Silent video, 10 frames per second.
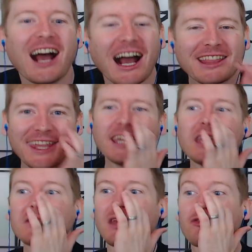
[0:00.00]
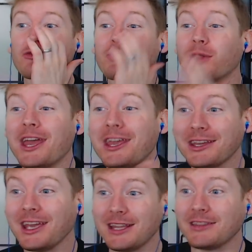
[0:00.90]
I think if you're
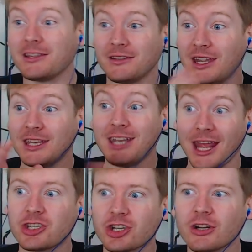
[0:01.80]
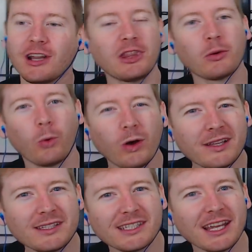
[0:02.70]
playing in nature, in the
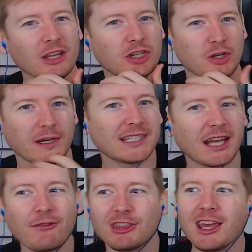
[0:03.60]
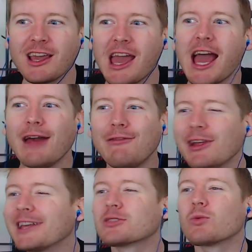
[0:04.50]
woods, in the trees and everything, I feel
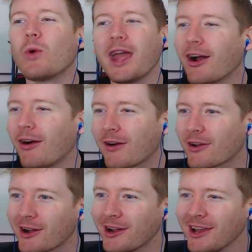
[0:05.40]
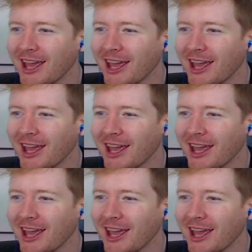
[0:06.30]
like it's way harder.